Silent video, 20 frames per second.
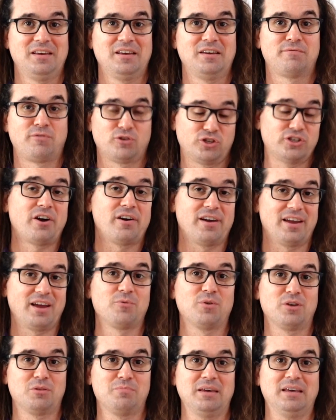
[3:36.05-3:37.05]
for sharing
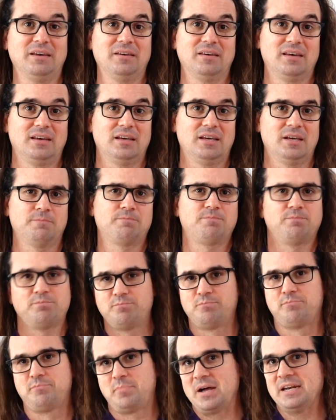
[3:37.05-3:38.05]
it with me. Uh,
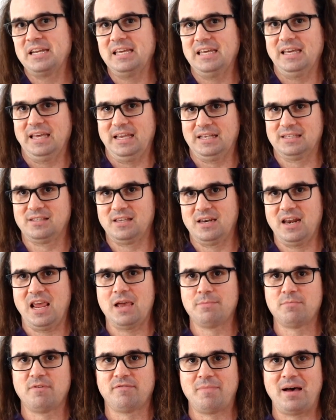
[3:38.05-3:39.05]
Bunny is the
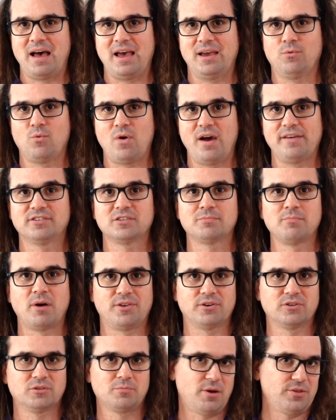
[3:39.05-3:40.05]
name of my wife's
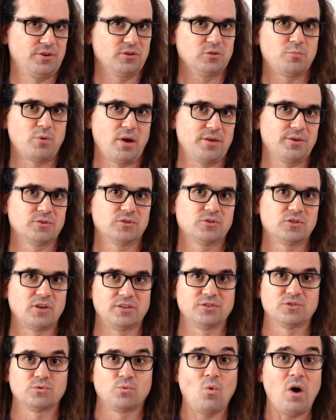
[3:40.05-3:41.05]
mother's mother's brother's
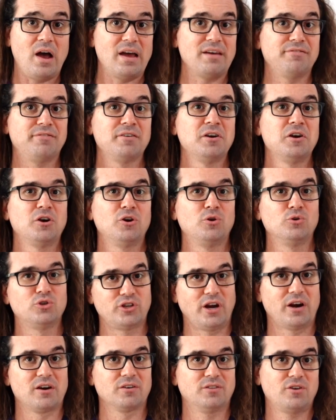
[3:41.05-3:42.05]
son's wife who
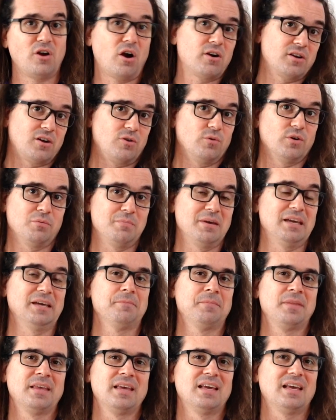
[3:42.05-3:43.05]
shared the article with
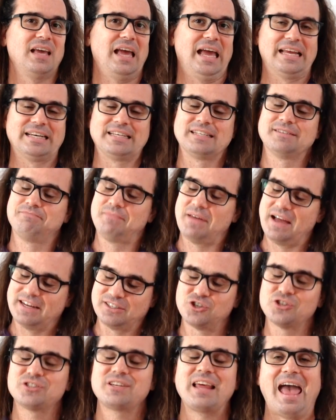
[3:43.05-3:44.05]
me, and I
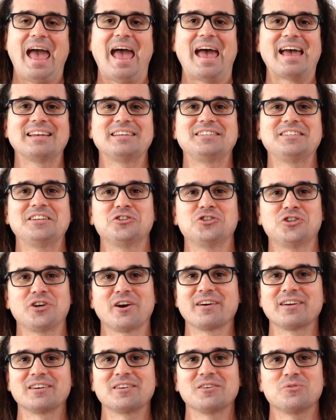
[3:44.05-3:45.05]
just had to
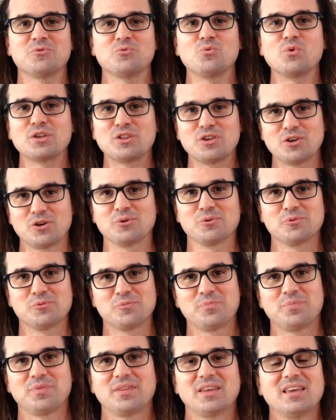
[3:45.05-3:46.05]
share it with you.
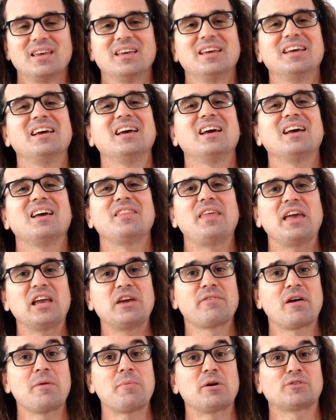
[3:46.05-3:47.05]
Thank
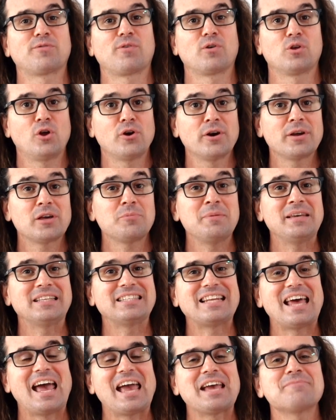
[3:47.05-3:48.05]
you very much for learning with me
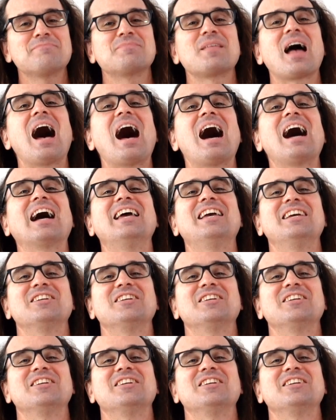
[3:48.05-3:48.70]
today. I